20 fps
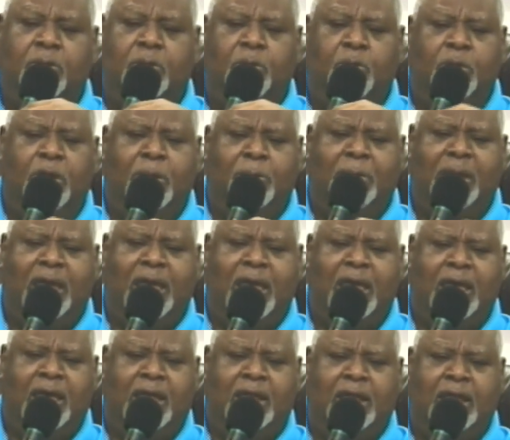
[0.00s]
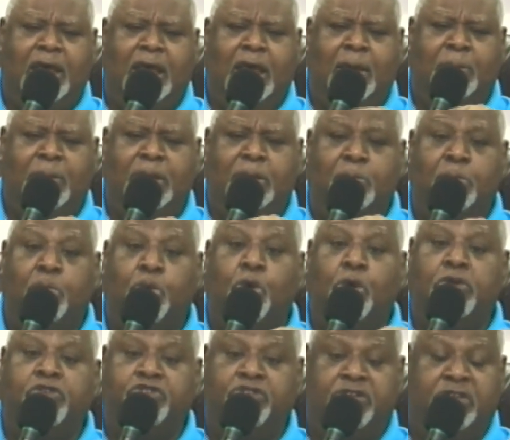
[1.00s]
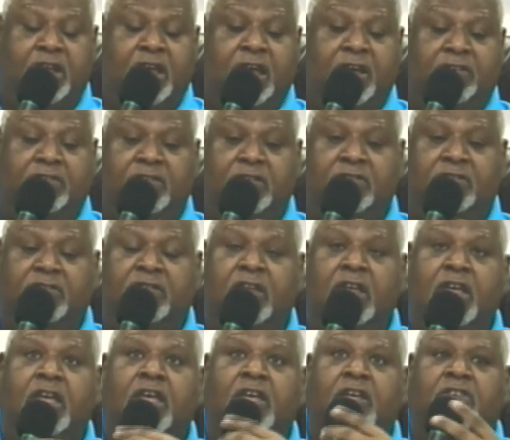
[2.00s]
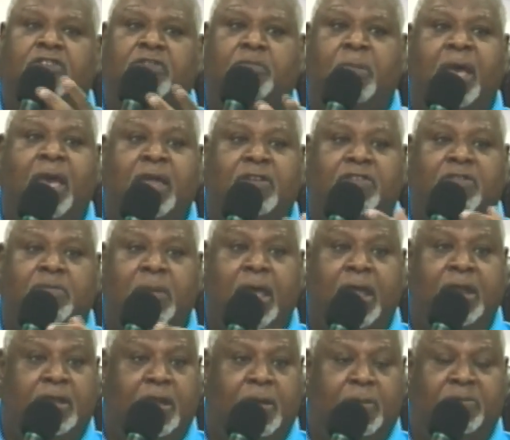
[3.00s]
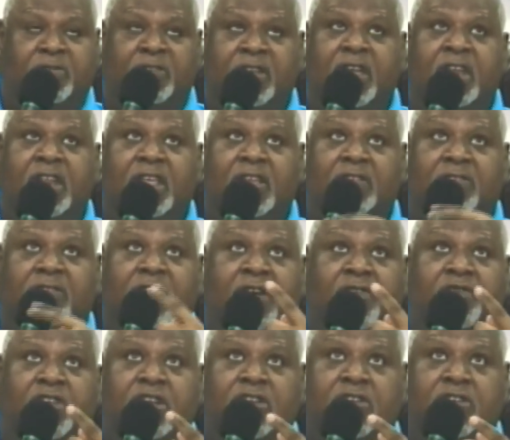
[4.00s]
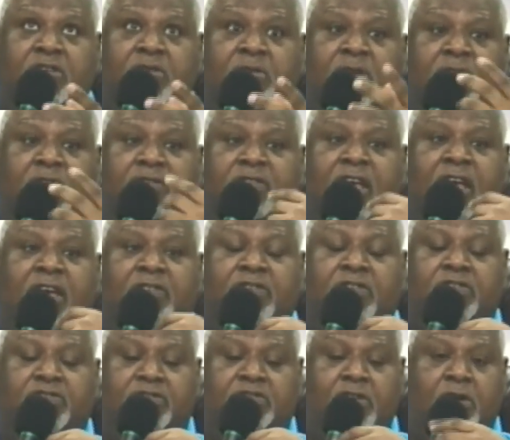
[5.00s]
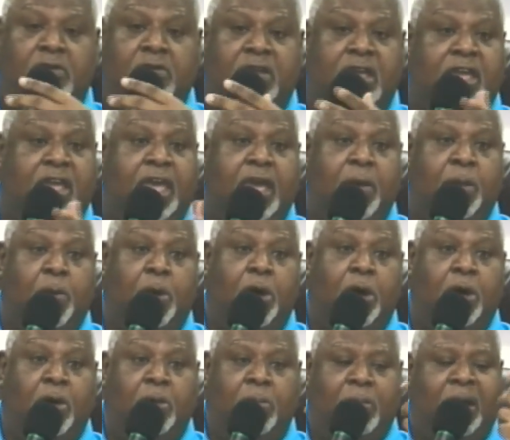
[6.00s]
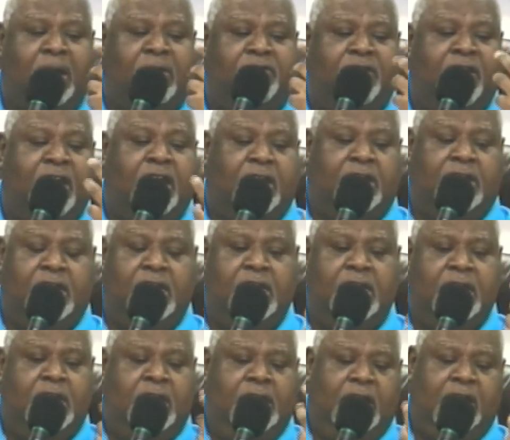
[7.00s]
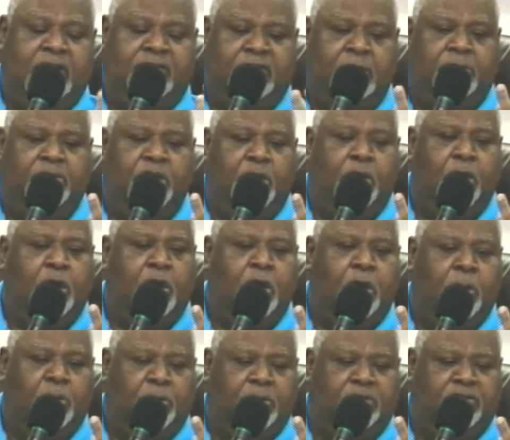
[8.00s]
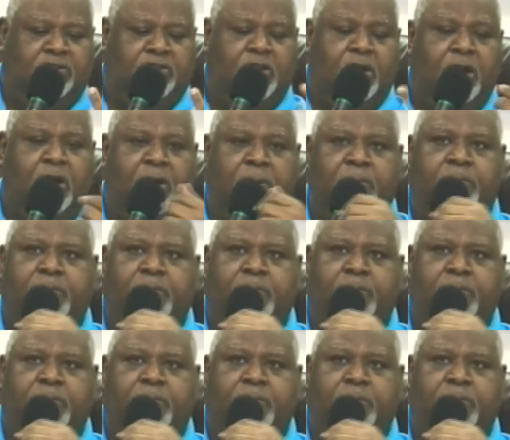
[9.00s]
Where am I at? I'm in Borger, Texas. Spanish man comes in. He's 72. He has a stroke. He can't walk. Matter of fact, he has something going on with his arm.